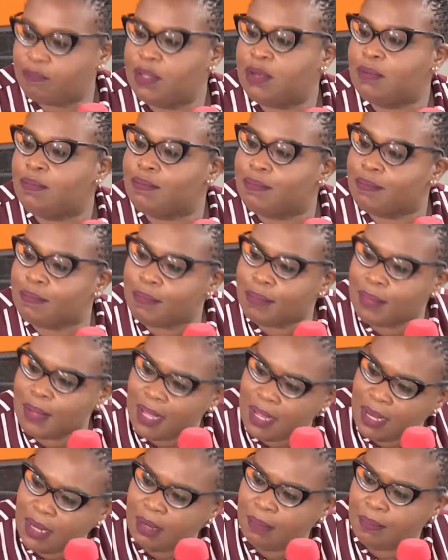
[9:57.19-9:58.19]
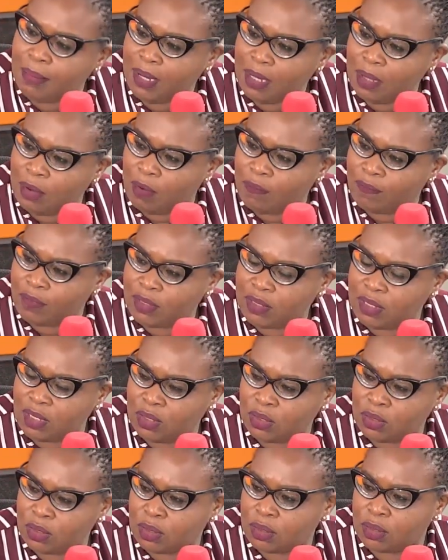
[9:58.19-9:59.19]
been many
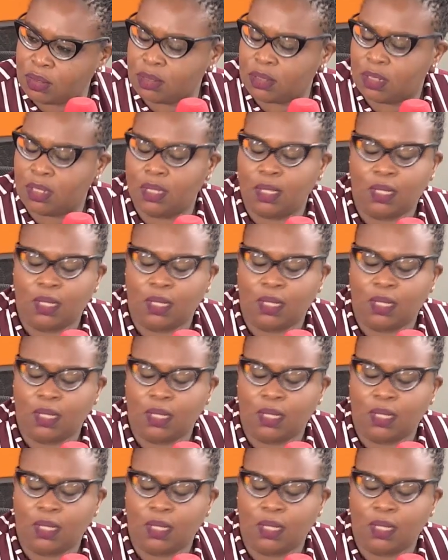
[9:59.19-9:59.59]
conversations.